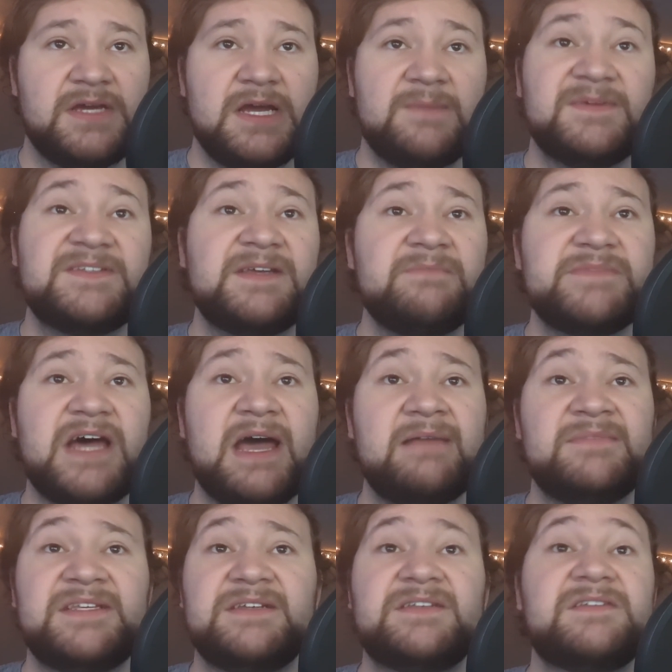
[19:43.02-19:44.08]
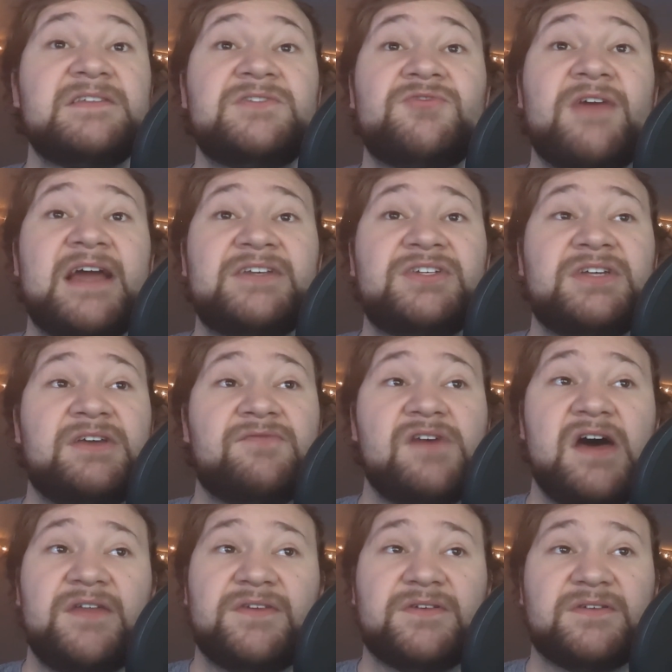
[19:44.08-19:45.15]
but sometimes it's the tragedy of
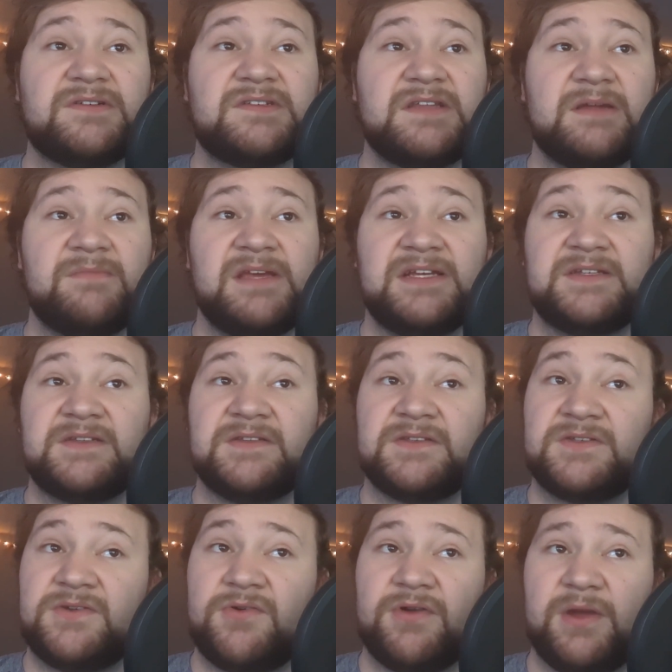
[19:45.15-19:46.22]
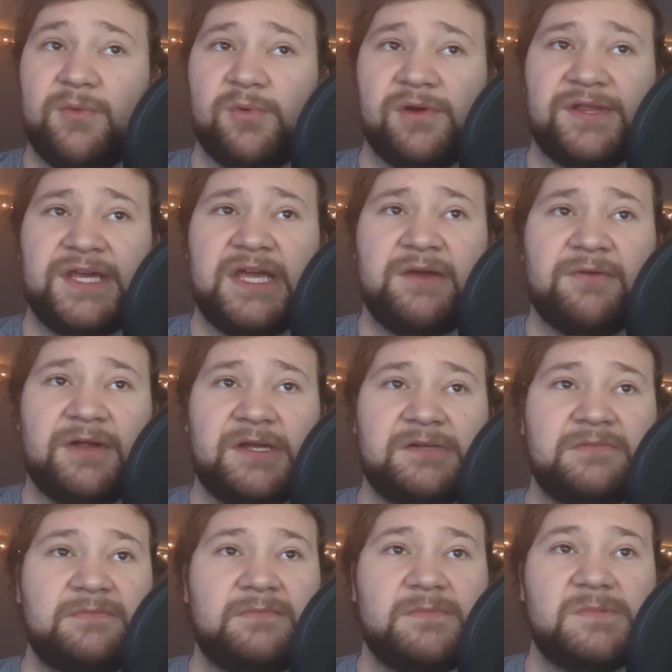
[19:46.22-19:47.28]
others that makes the story worth hearing.
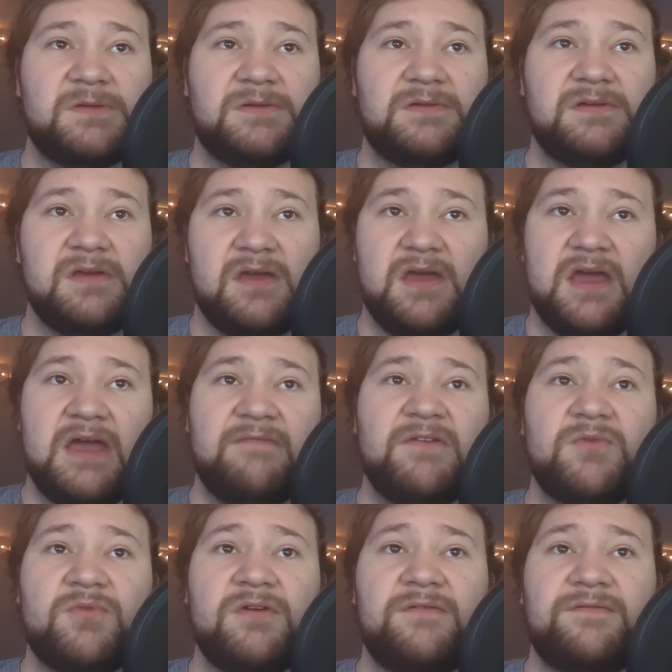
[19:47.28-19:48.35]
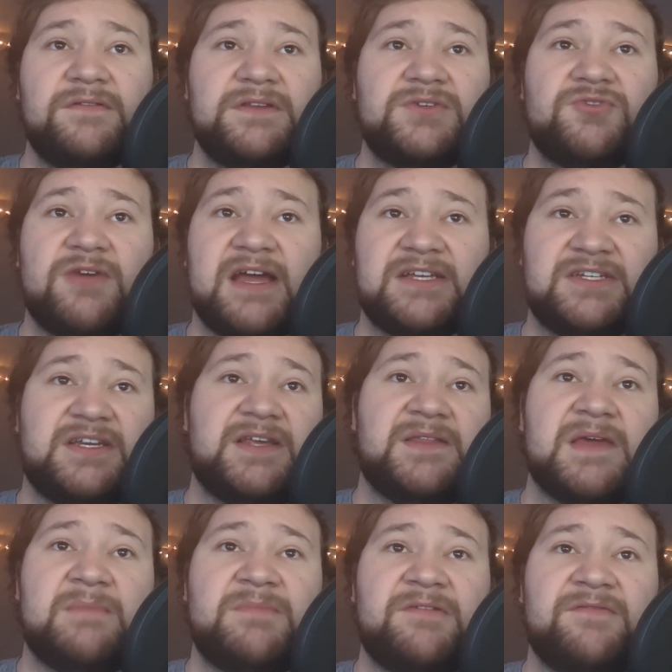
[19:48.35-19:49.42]
If it weren't for the tragedy
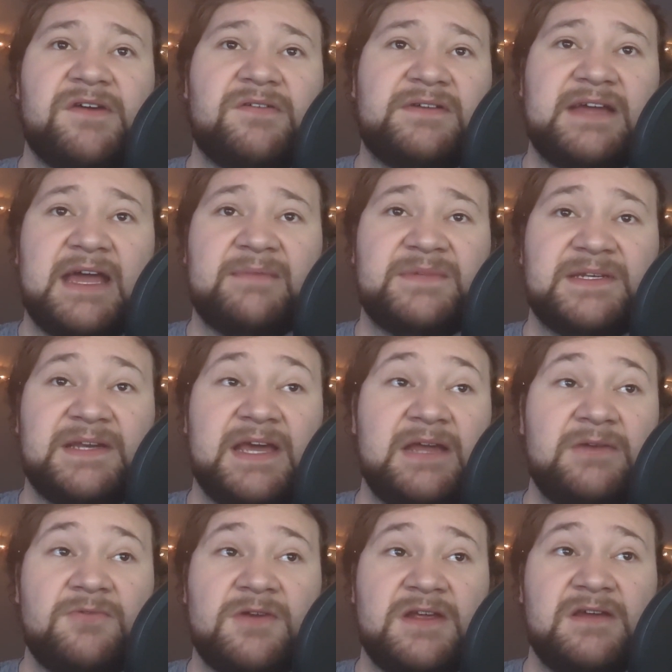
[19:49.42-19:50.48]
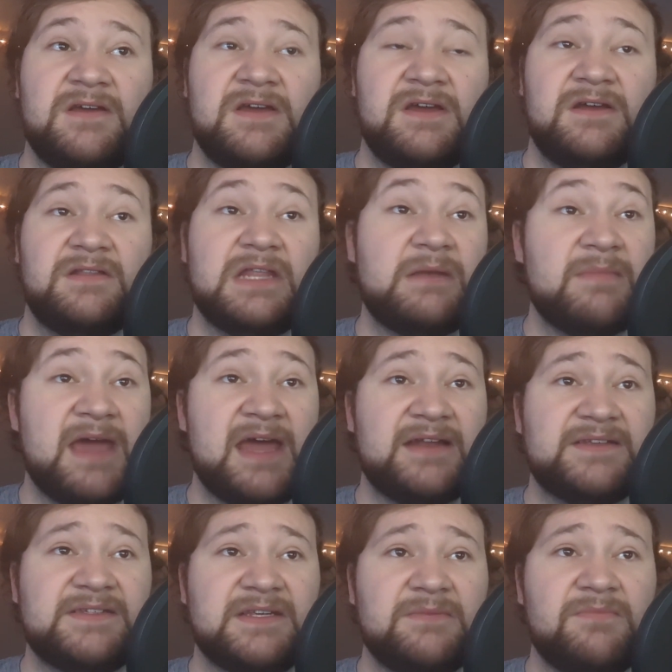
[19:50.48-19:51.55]
that befell Captain Henry, then
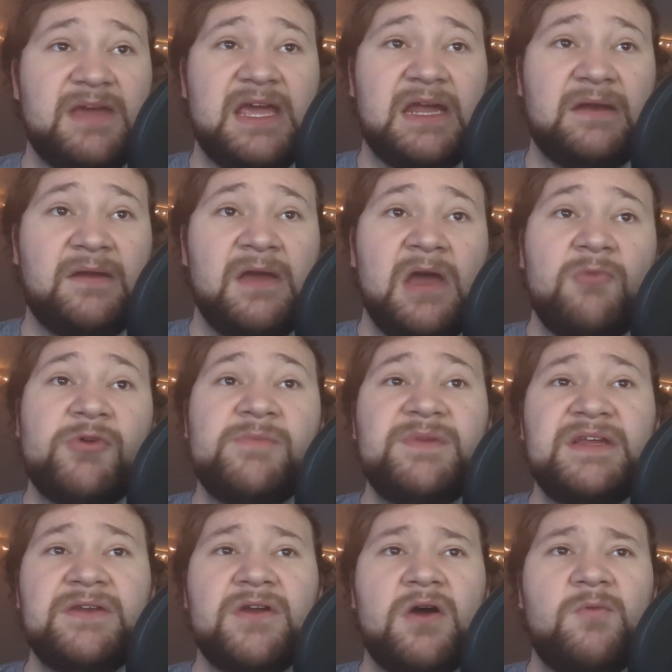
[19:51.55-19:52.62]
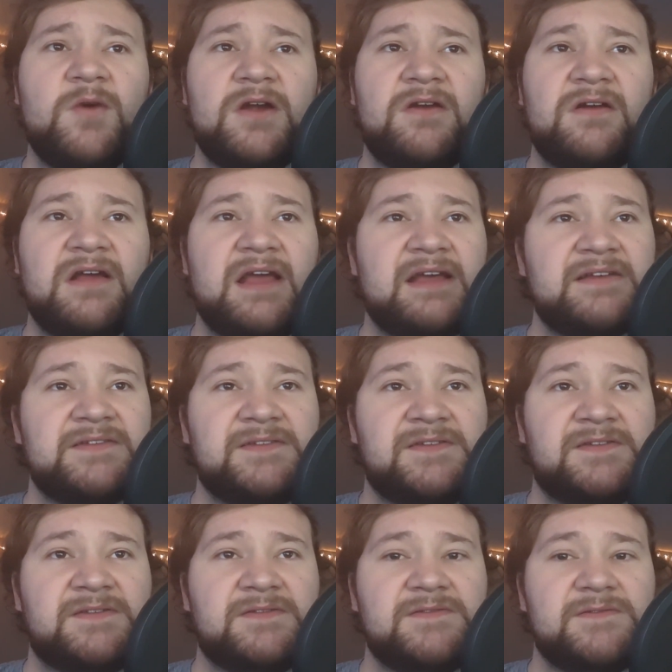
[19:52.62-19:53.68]
Madison, Maine would be nowhere
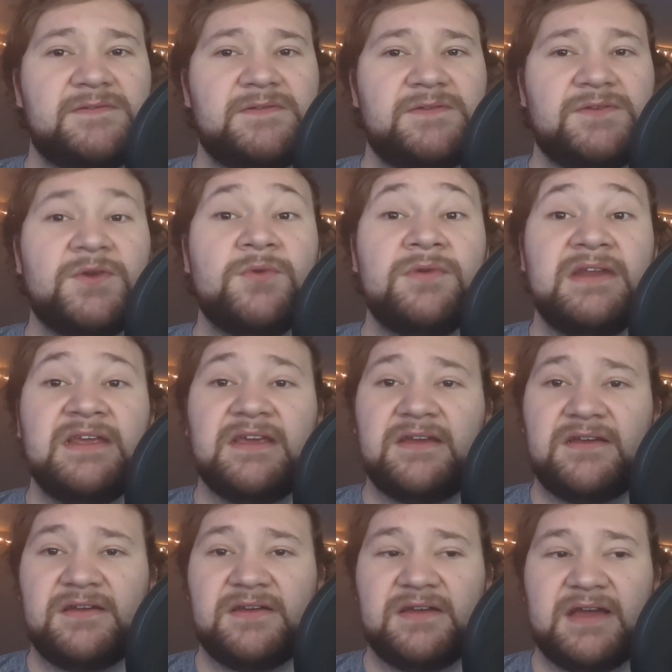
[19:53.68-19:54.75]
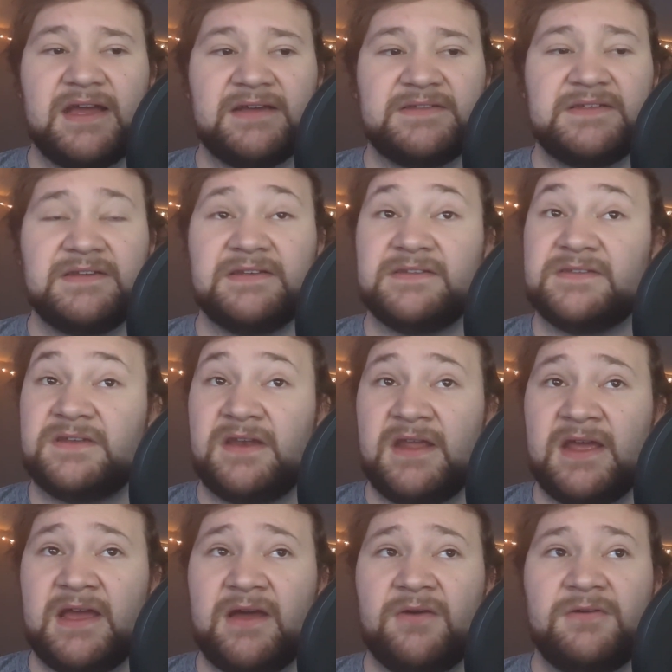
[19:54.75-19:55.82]
as unique as it is
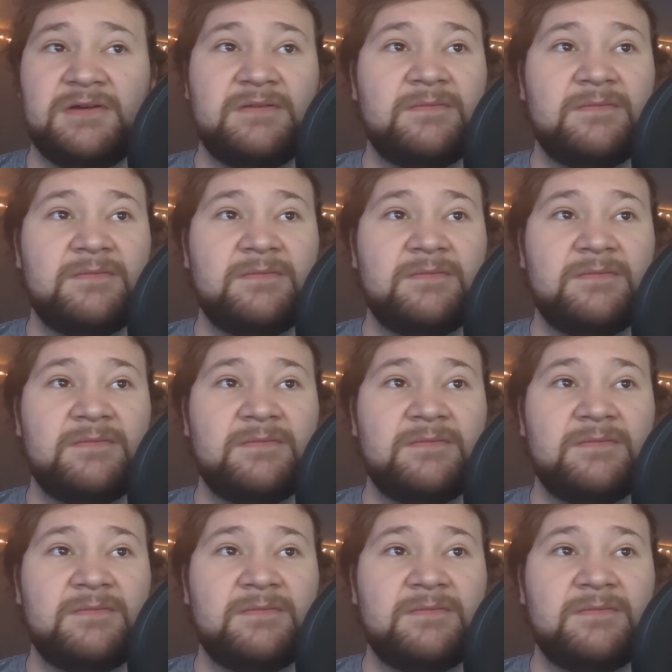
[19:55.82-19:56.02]
now.